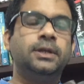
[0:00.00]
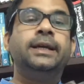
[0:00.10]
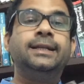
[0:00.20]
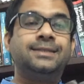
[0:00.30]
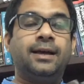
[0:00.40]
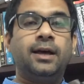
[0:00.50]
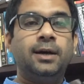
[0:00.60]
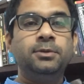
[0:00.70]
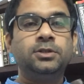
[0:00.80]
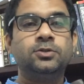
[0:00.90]
It's
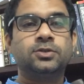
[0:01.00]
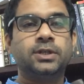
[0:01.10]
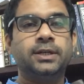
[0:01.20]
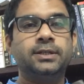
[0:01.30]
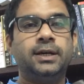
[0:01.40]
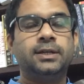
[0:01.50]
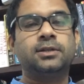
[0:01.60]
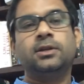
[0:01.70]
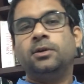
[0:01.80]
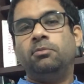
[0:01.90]
alarming to say
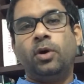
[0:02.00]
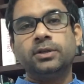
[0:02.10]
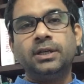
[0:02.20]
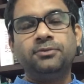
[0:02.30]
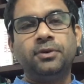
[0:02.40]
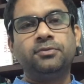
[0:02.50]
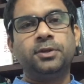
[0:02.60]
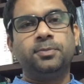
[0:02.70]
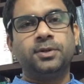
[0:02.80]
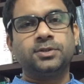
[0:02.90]
that more than
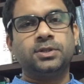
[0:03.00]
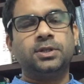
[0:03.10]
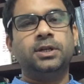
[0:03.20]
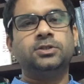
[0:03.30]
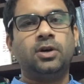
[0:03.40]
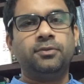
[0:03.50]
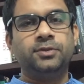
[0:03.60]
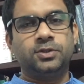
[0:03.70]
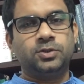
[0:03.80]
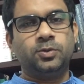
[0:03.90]
50% of
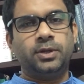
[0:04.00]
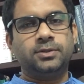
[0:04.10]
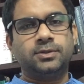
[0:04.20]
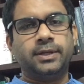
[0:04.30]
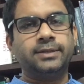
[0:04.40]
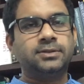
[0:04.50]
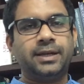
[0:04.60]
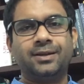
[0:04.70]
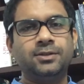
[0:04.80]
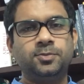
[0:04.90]
the students,
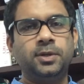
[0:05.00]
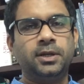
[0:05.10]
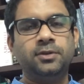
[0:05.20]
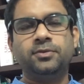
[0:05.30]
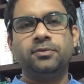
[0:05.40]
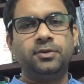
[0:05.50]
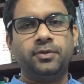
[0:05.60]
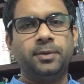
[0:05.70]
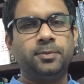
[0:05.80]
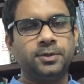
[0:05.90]
exactly speaking
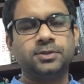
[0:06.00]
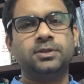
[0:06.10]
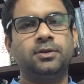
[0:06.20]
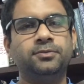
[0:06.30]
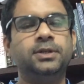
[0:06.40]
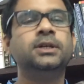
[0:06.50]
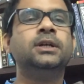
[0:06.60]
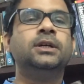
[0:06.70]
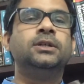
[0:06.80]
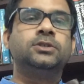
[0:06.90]
55% of the
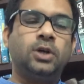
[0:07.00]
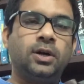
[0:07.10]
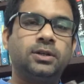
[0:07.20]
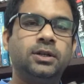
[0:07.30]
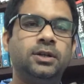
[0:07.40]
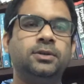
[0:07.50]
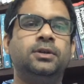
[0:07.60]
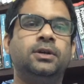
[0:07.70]
total